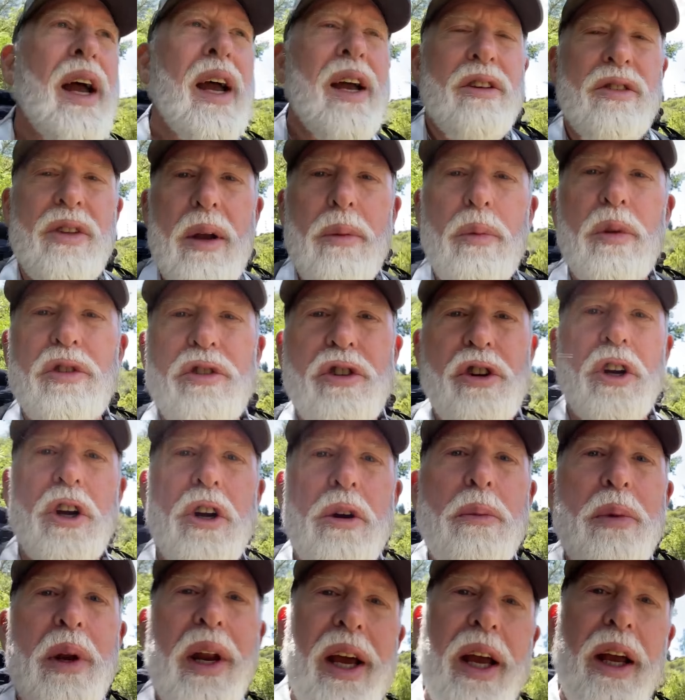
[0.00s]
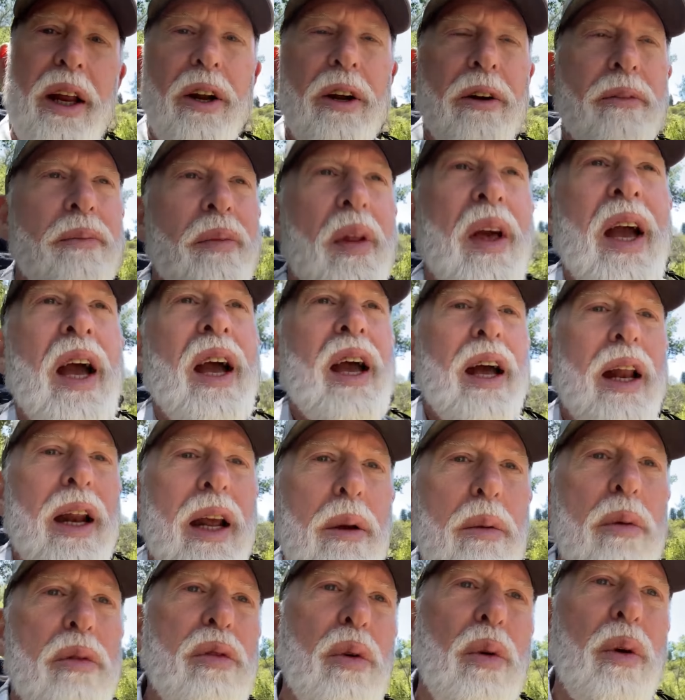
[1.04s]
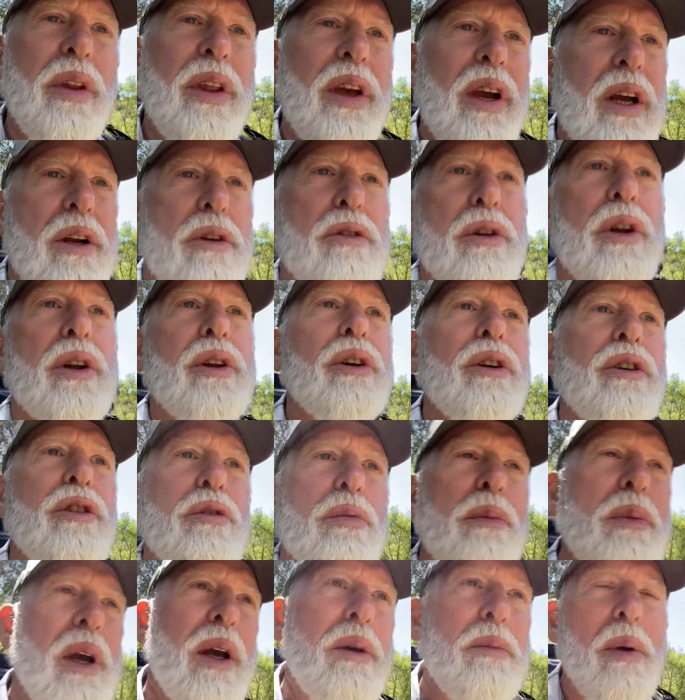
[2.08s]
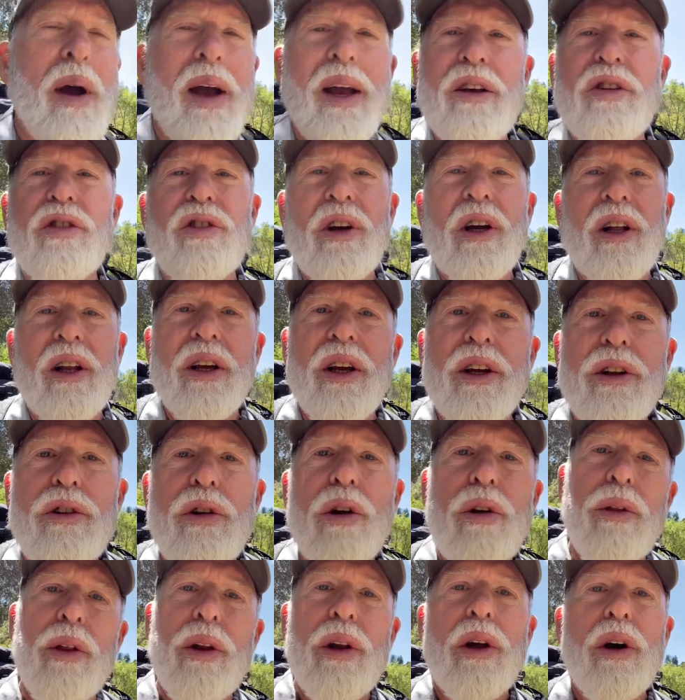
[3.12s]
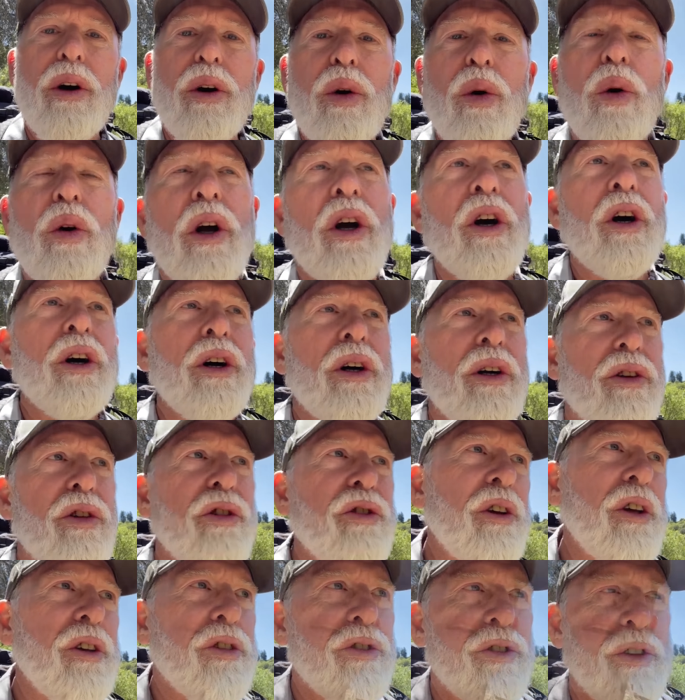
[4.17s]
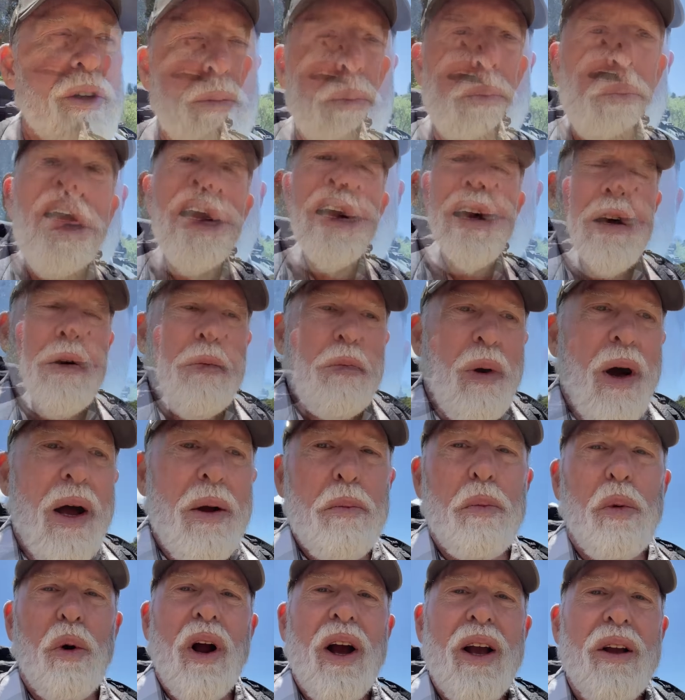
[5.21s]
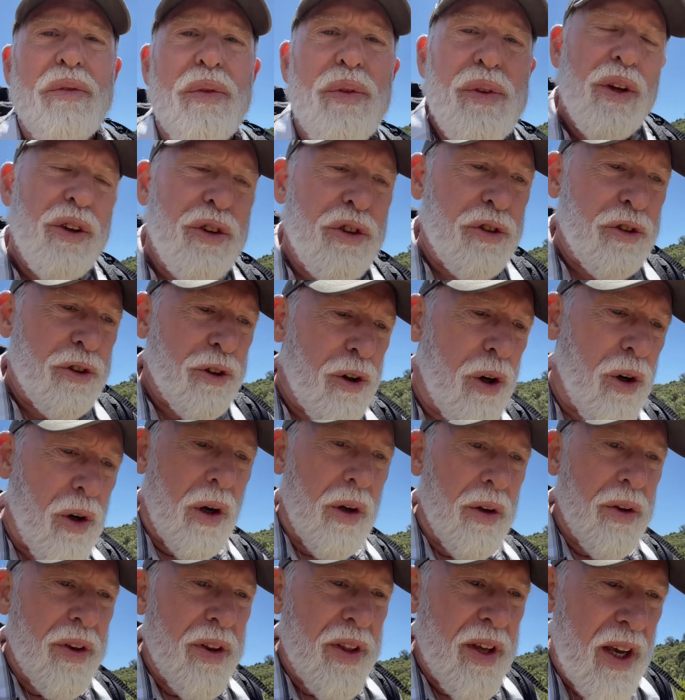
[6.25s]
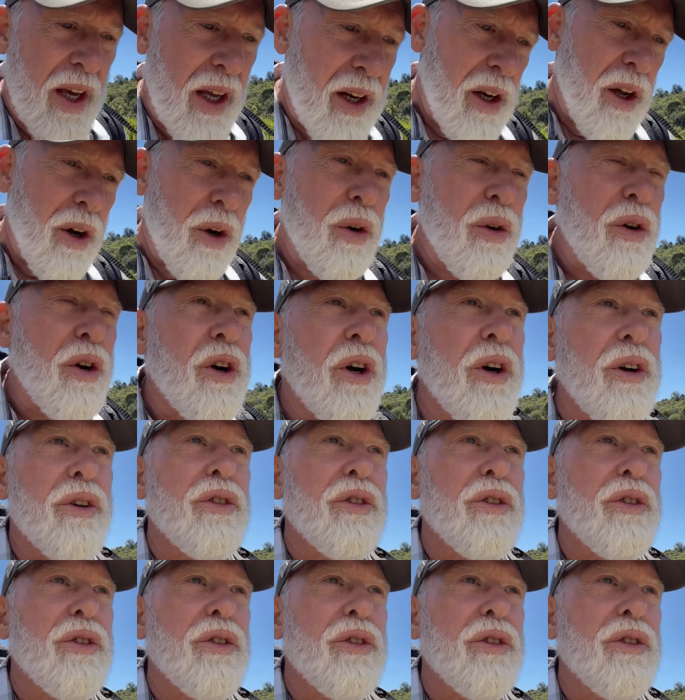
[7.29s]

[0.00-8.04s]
His name was Terminator, and he was the one that introduced me basically to the no cook system. My breakfast on the no cook